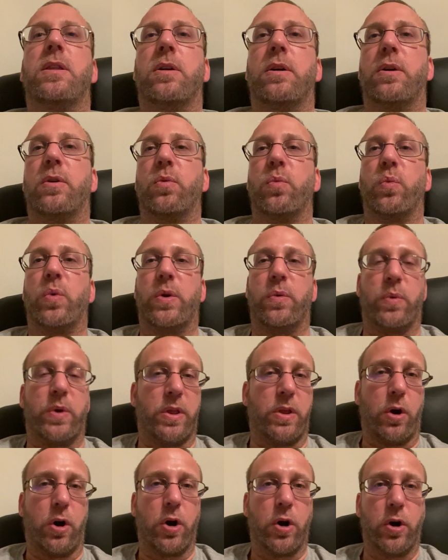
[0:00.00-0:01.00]
third,
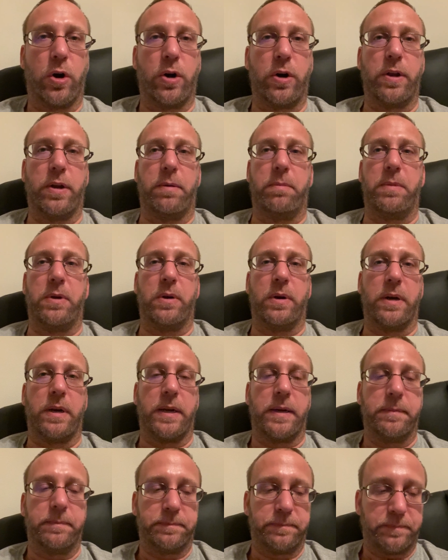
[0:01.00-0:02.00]
with herd
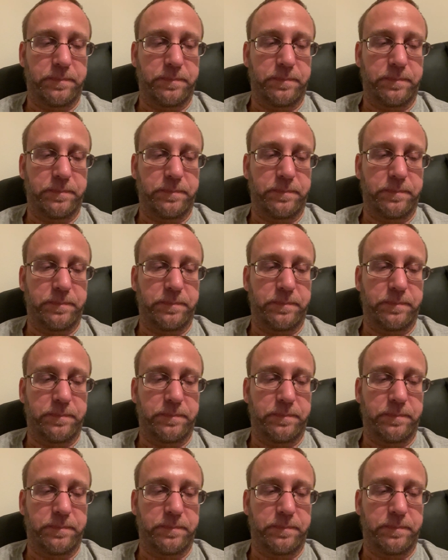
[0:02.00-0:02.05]
immunity